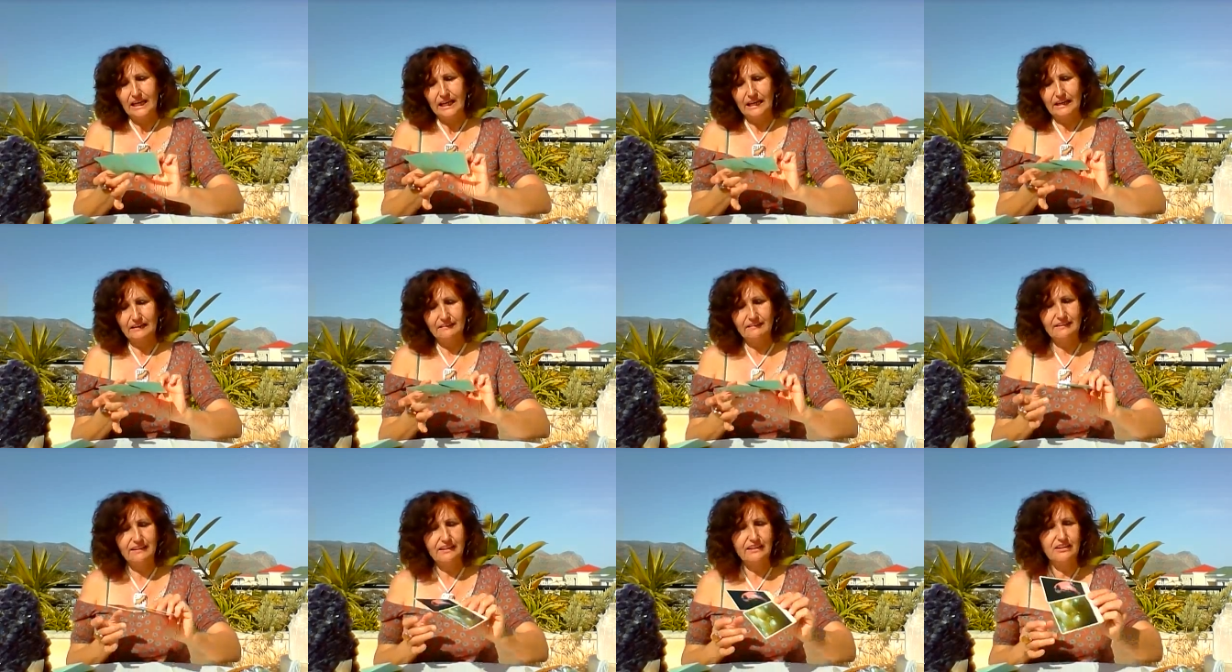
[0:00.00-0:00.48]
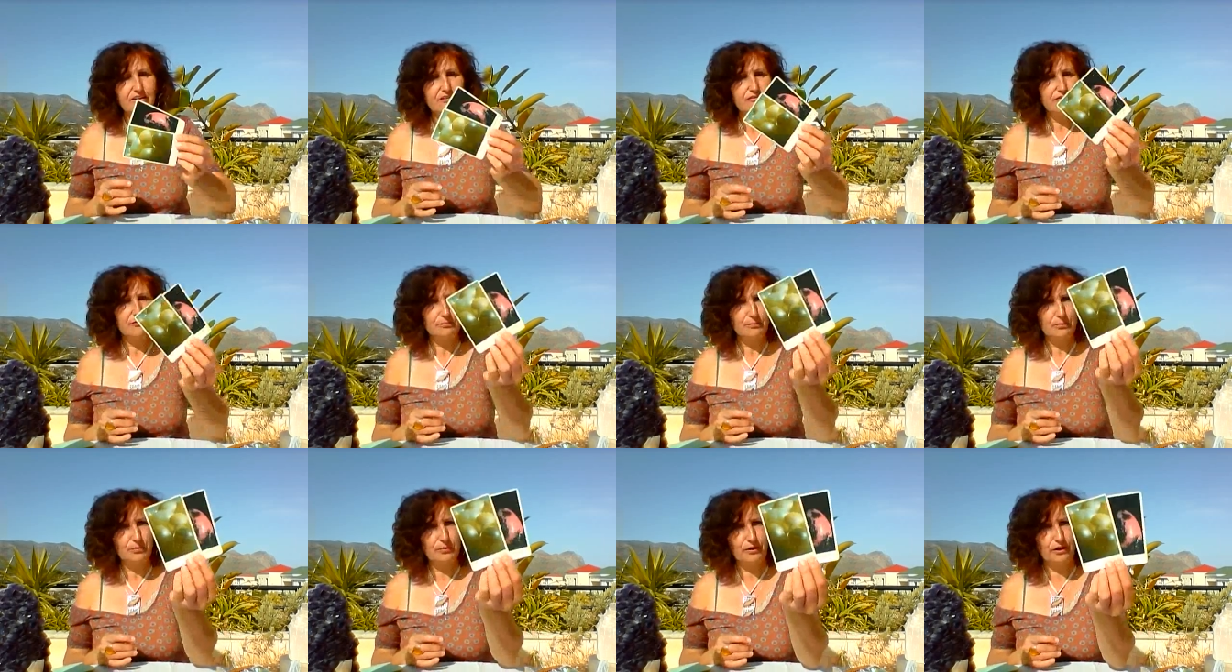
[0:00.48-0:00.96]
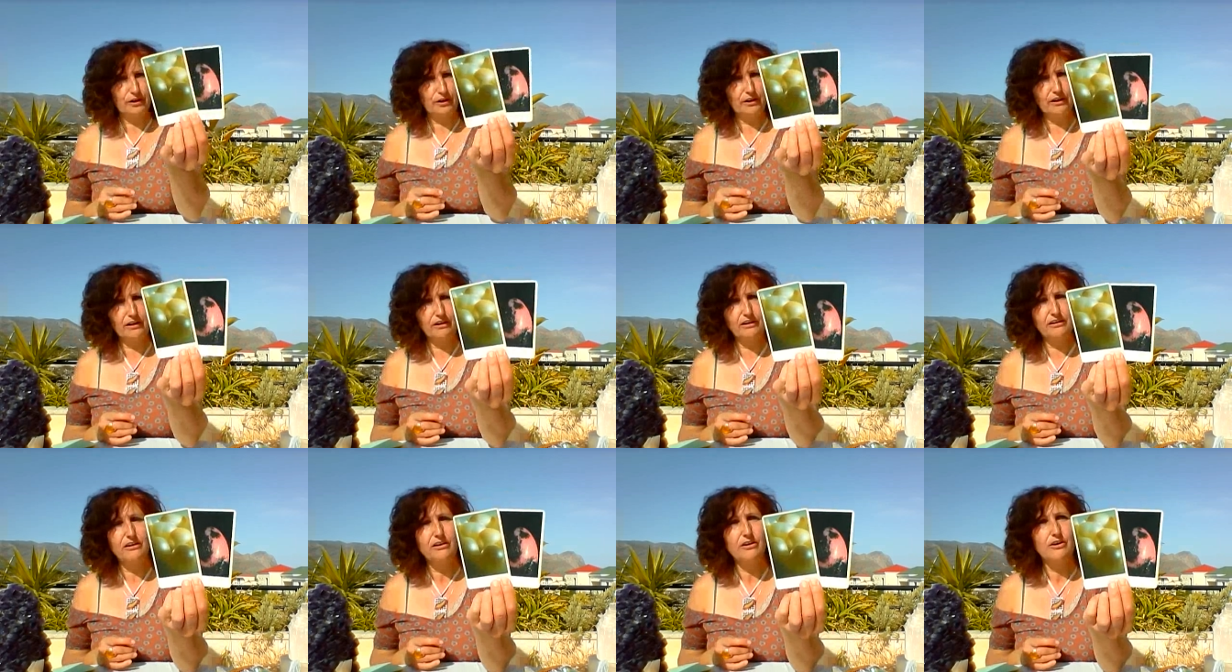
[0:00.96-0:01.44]
and here you have
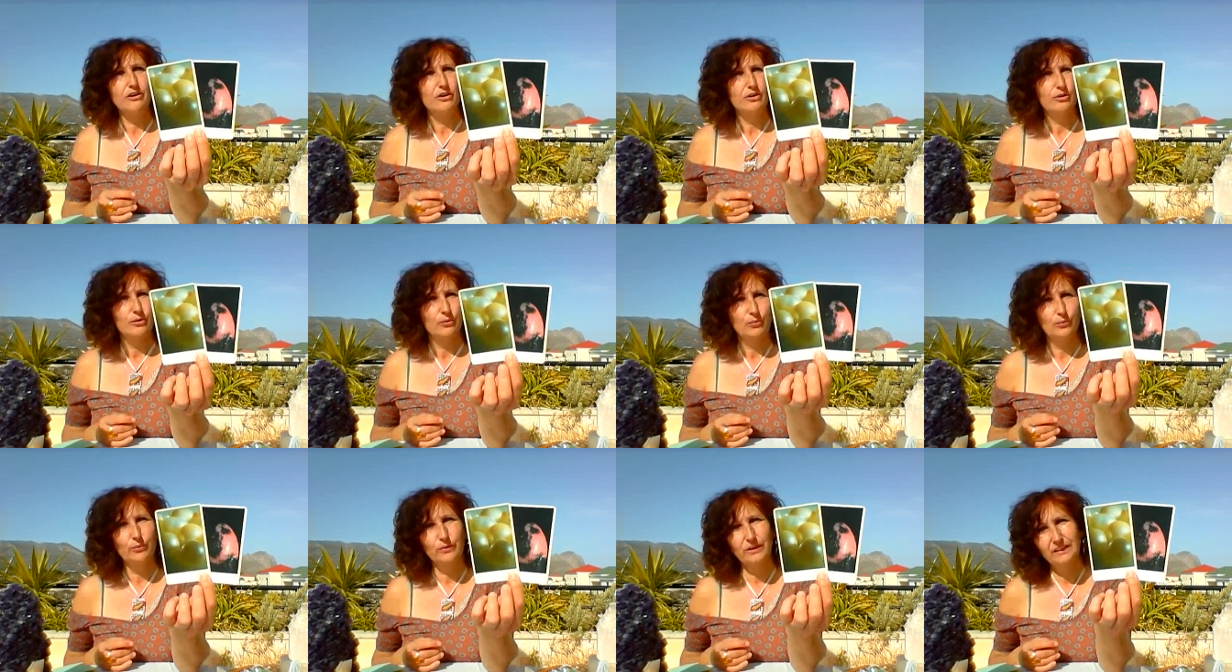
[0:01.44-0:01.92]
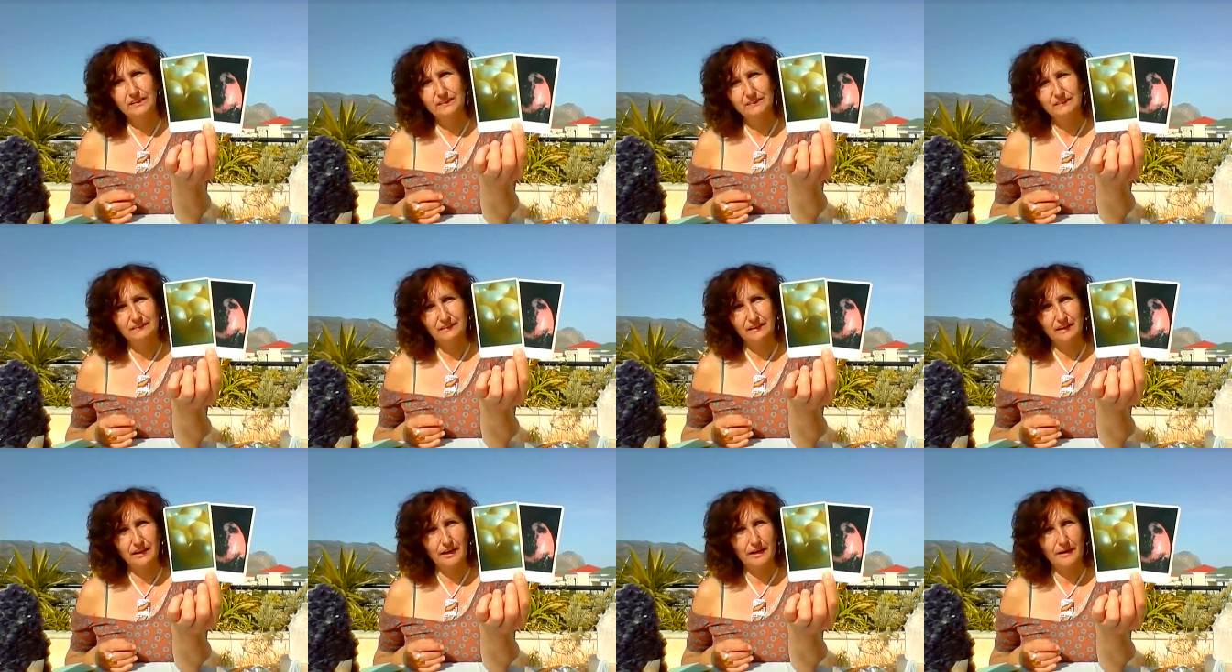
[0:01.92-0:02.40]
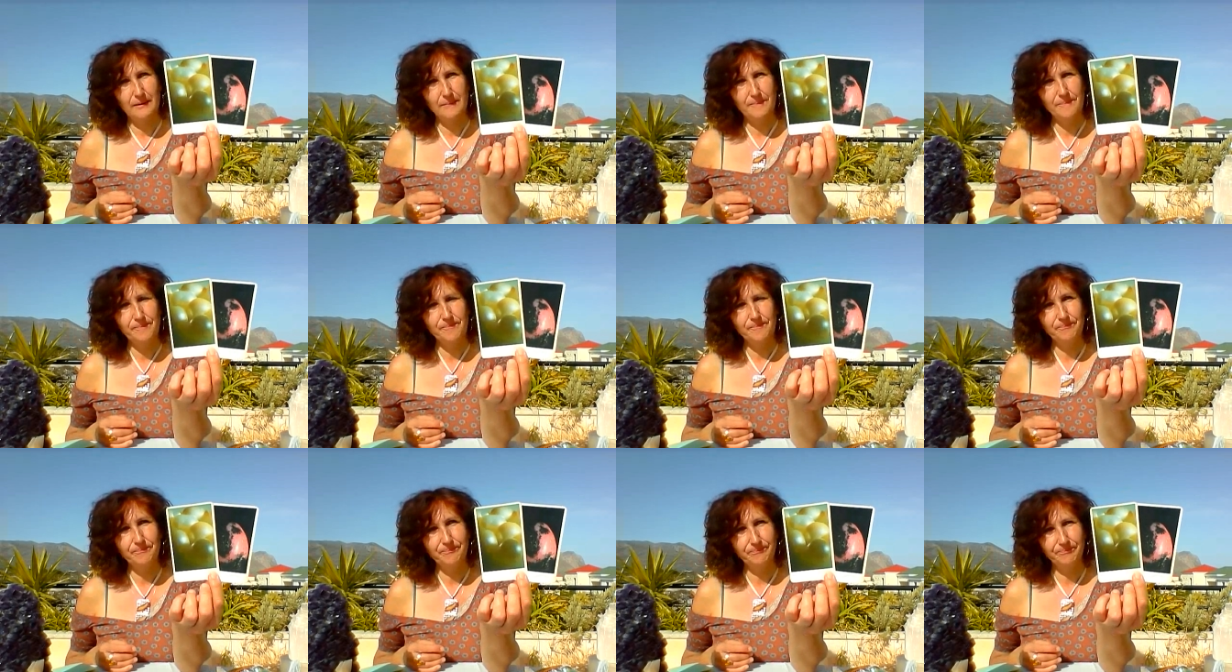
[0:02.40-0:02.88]
pearl with
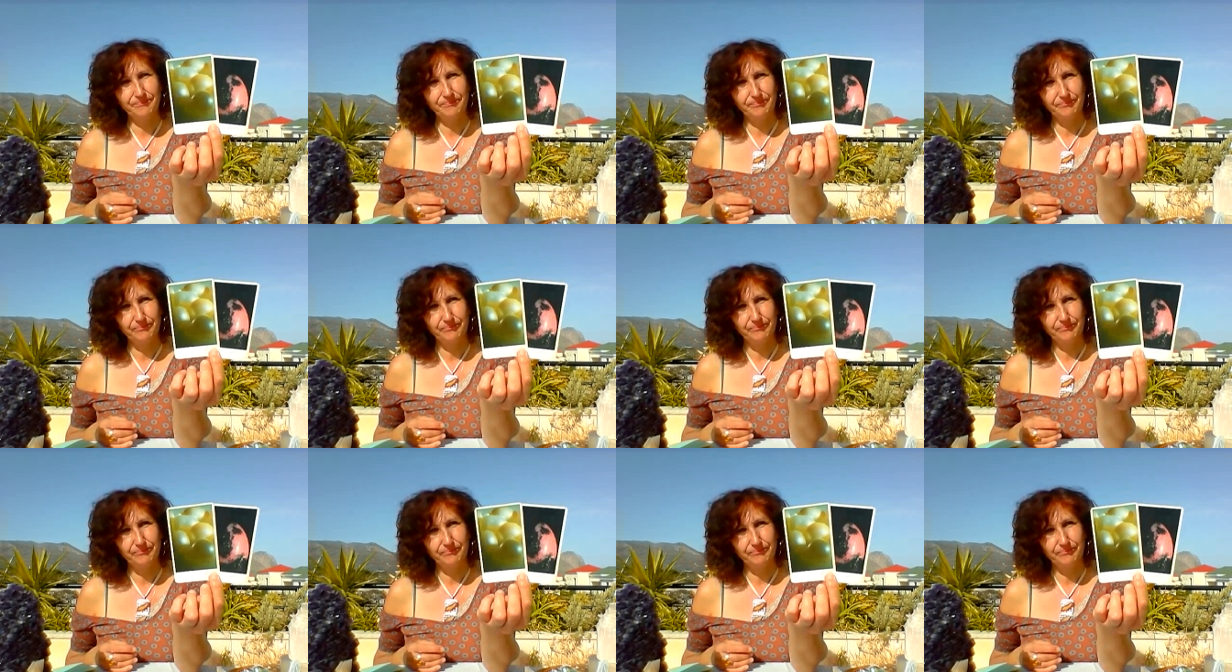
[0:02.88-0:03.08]
rhodonite.